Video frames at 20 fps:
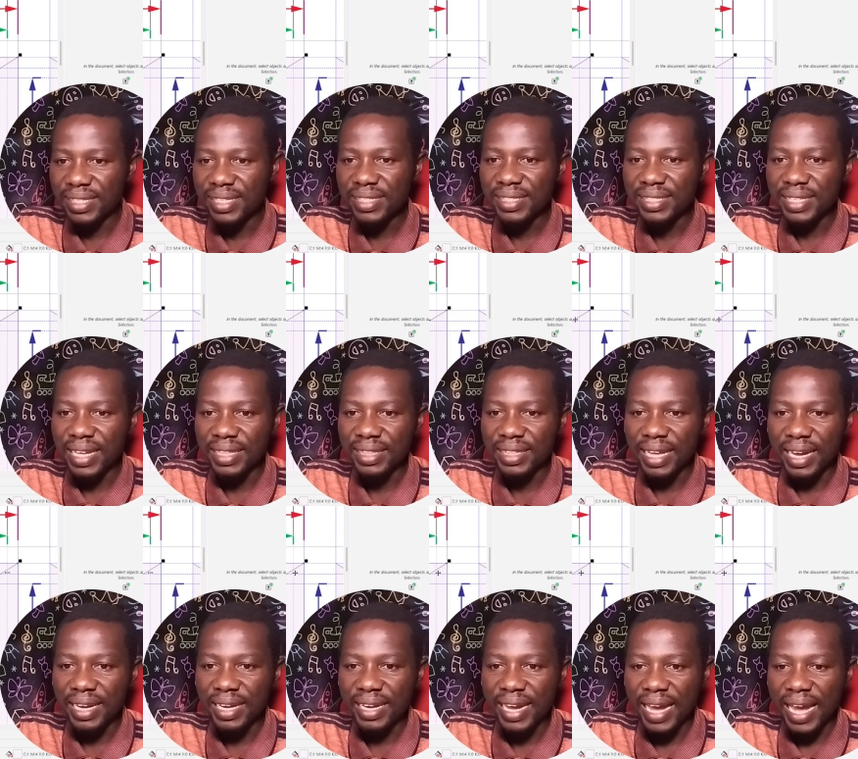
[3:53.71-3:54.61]
This
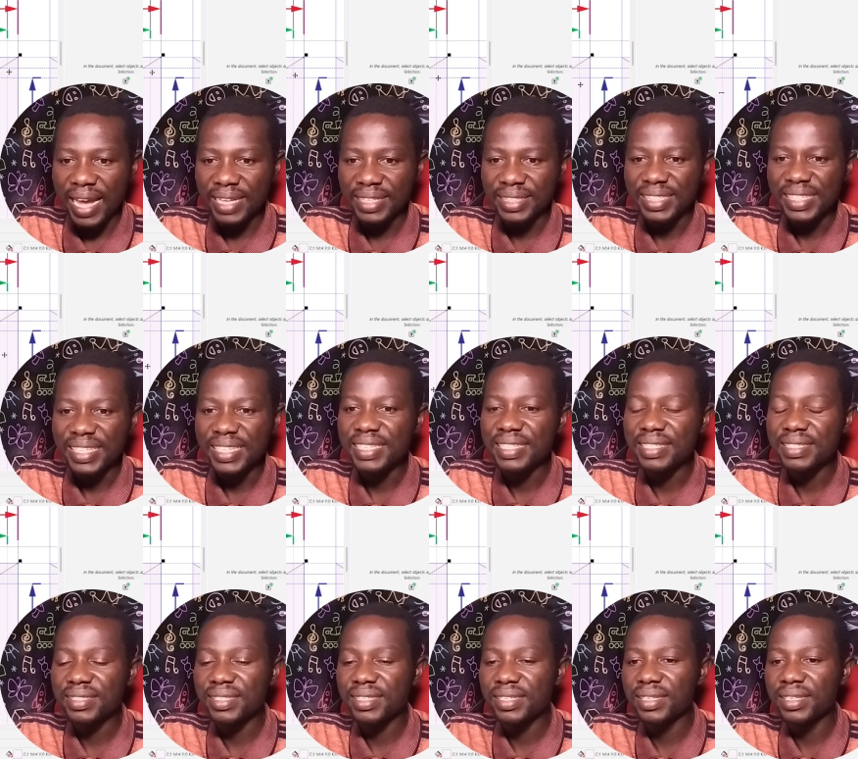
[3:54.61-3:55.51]
center guide
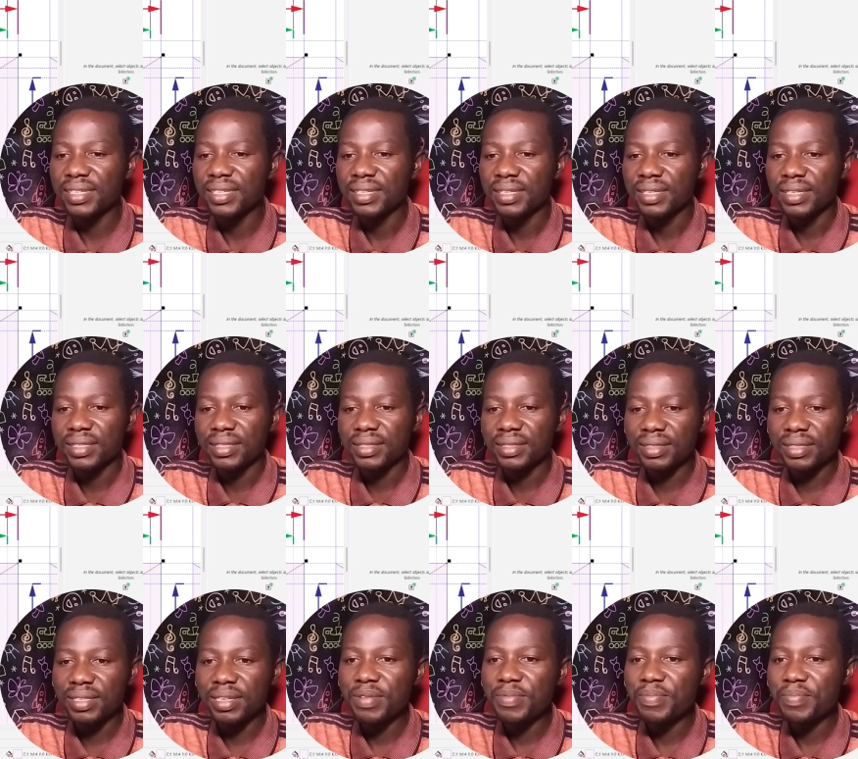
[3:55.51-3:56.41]
is the
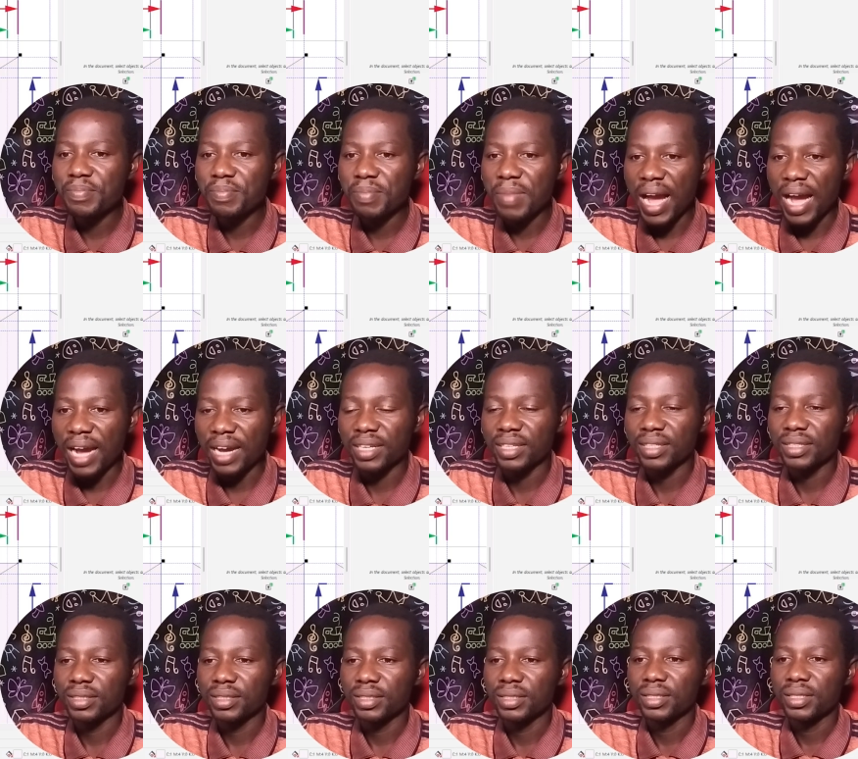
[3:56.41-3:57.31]
trim
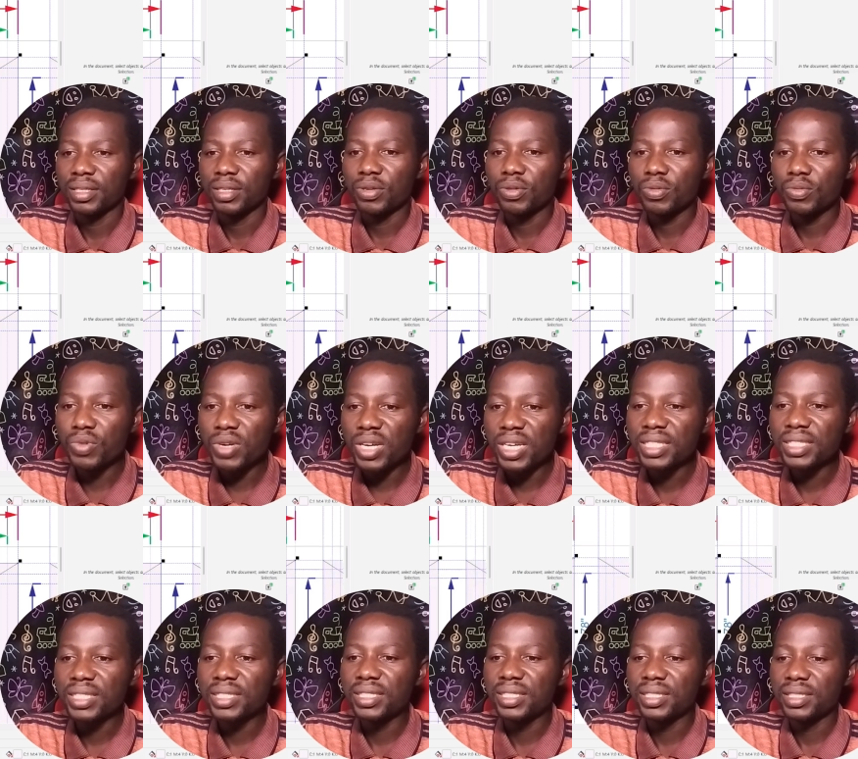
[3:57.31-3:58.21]
mark,
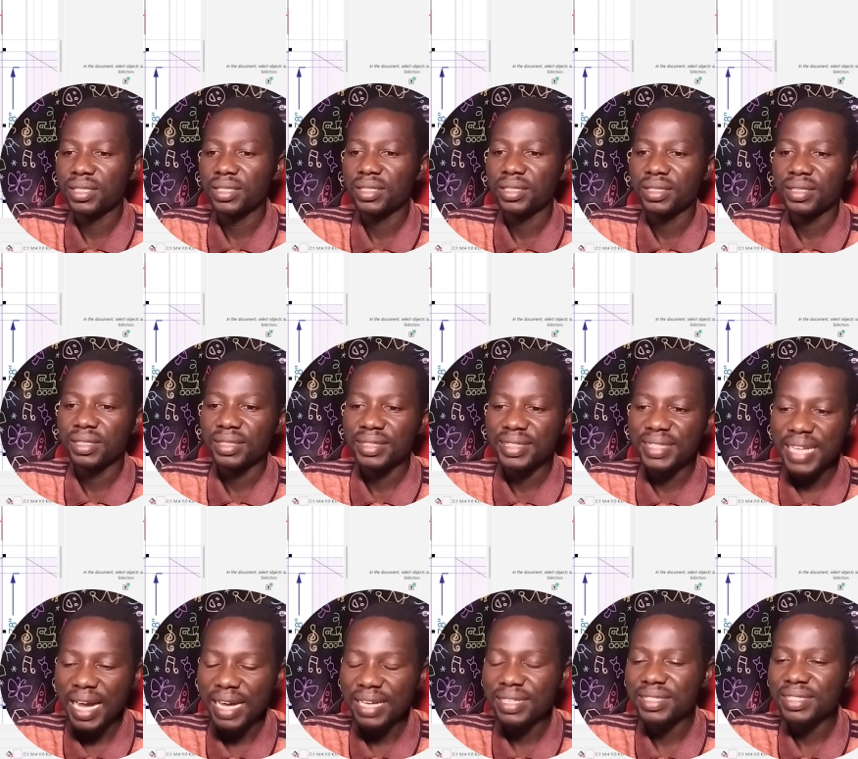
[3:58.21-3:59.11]
which
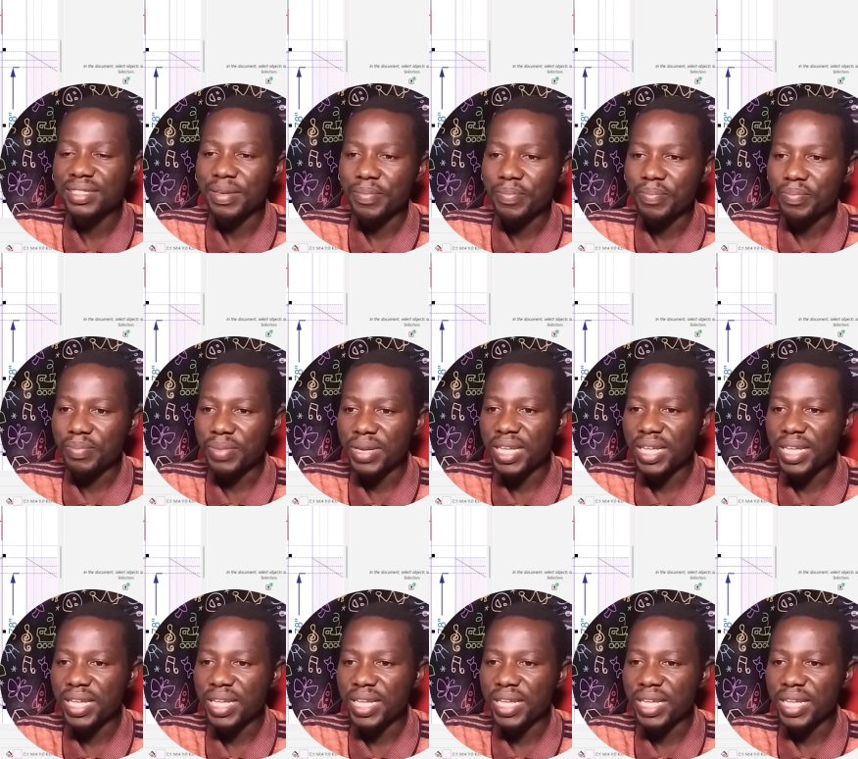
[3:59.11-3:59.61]
that is the